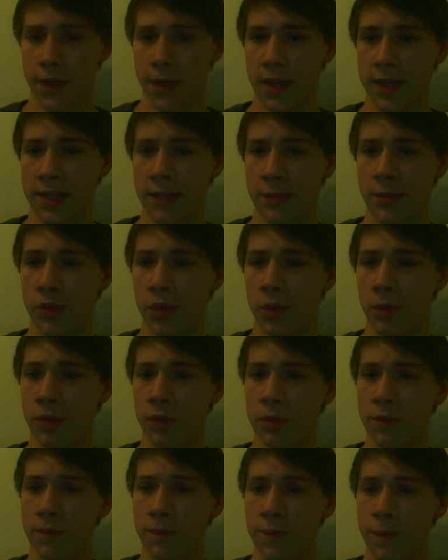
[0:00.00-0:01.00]
as a
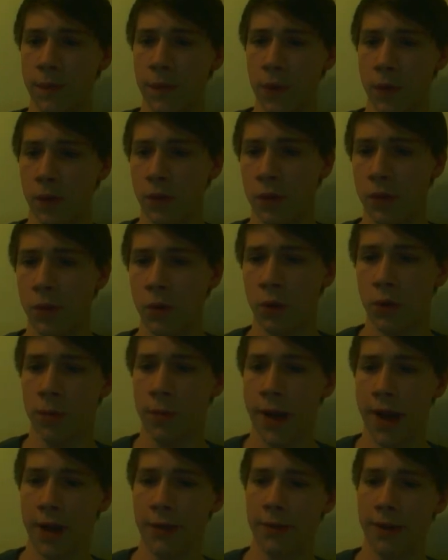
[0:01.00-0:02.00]
problem or a
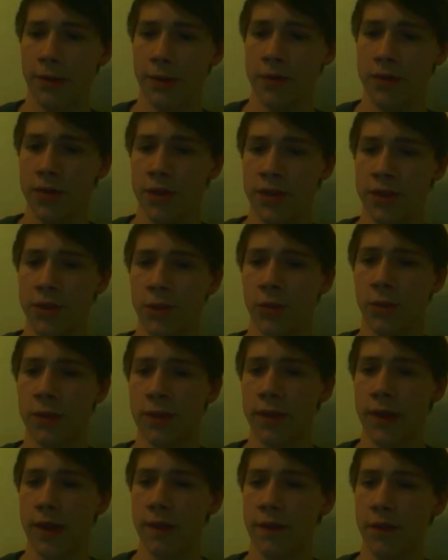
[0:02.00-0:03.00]
background to the story,
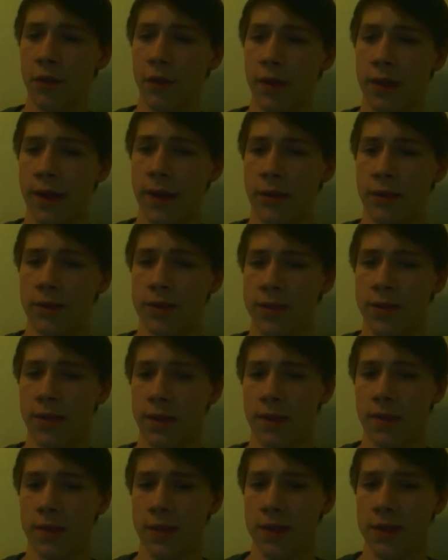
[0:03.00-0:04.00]
therefore allows
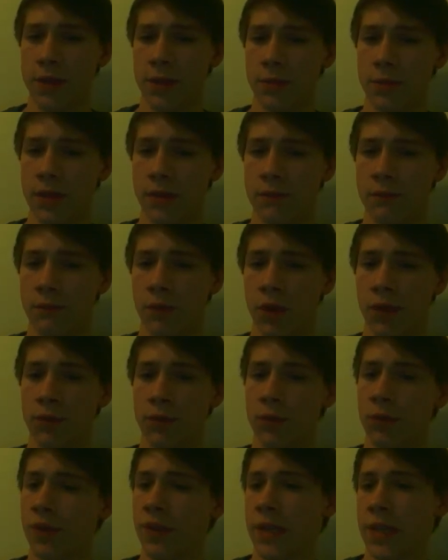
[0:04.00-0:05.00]
there to be
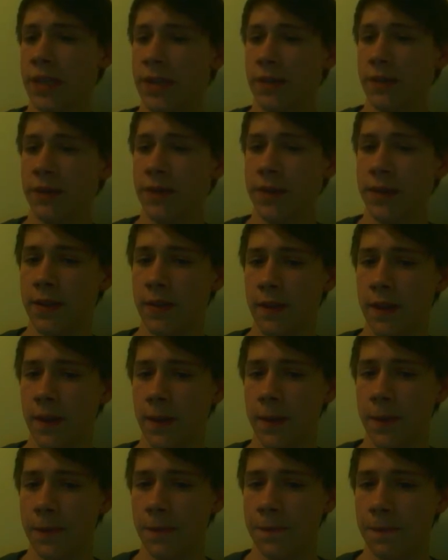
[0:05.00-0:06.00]
rival thieves
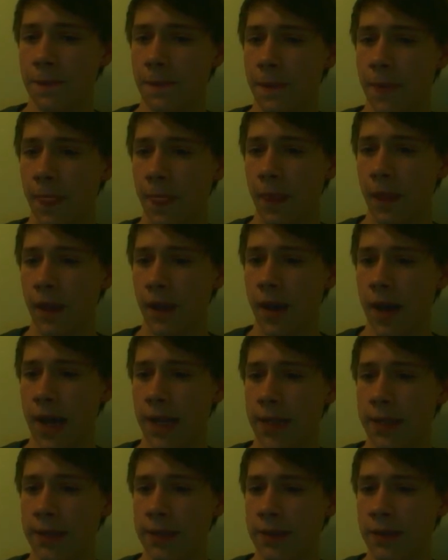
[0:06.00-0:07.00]

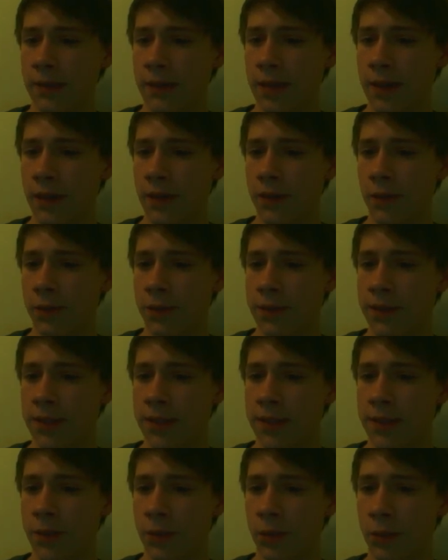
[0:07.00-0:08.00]
and the
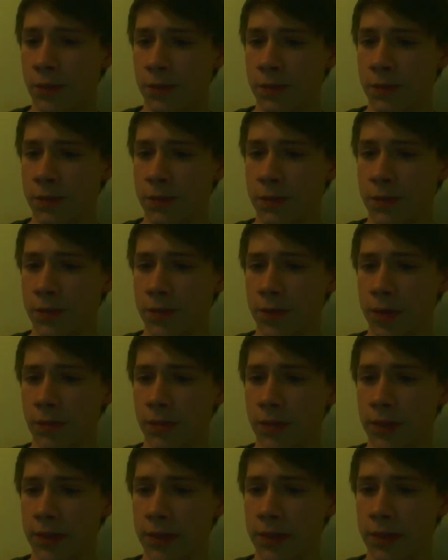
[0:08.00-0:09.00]
authorities cause
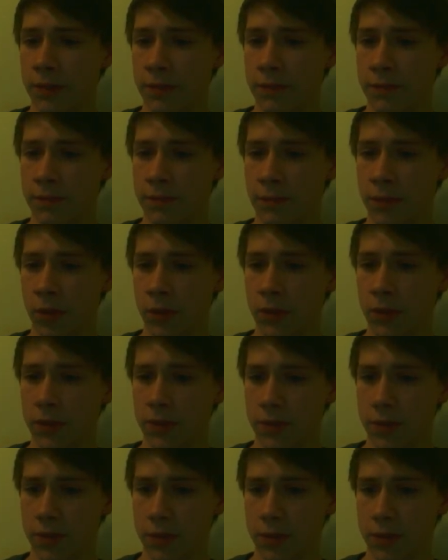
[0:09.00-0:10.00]
trouble in the plots
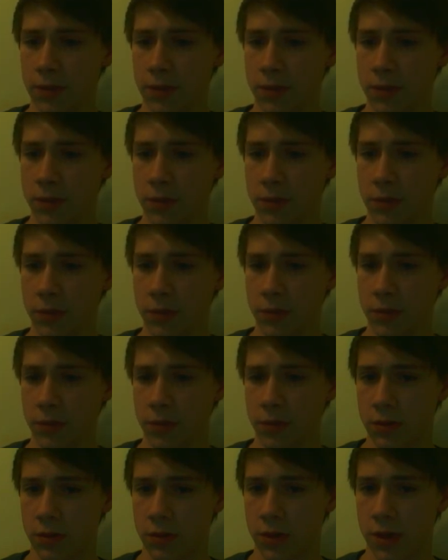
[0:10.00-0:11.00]

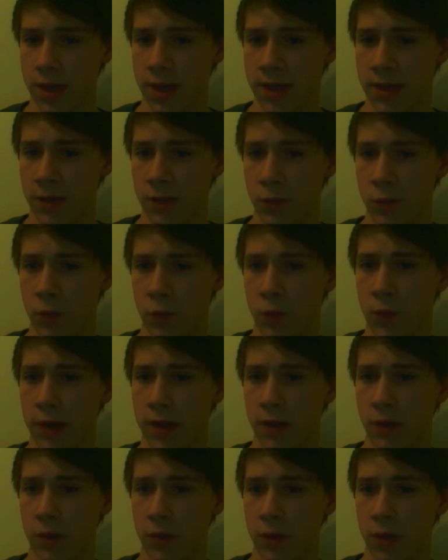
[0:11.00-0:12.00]
as
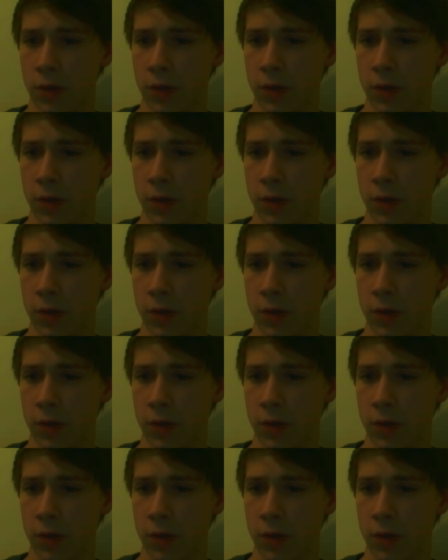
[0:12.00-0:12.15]
well.